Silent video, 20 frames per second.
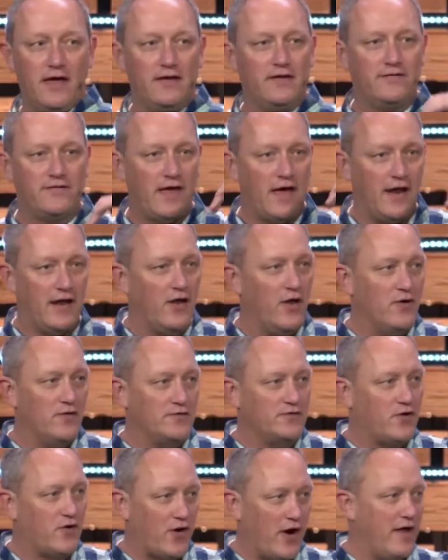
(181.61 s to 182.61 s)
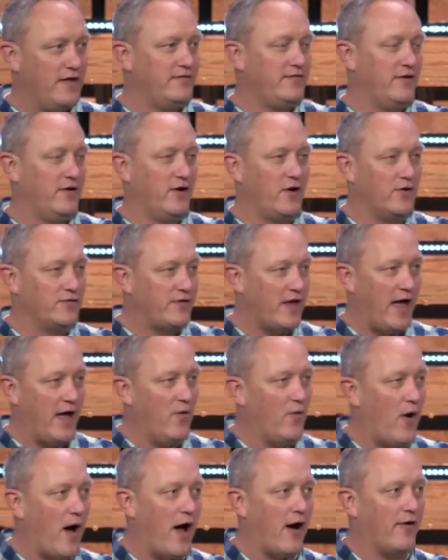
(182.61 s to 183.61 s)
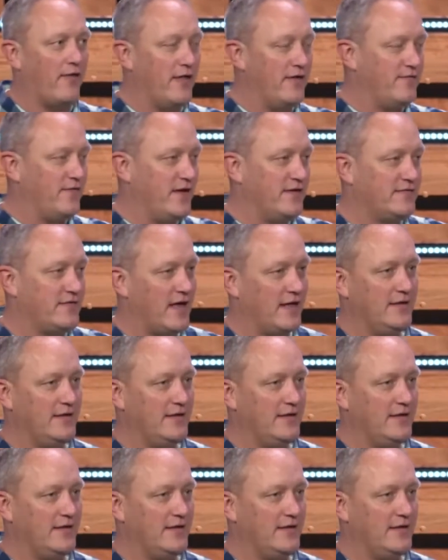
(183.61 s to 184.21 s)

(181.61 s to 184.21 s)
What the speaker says: just kind of goes crazy or goes haywire, they face that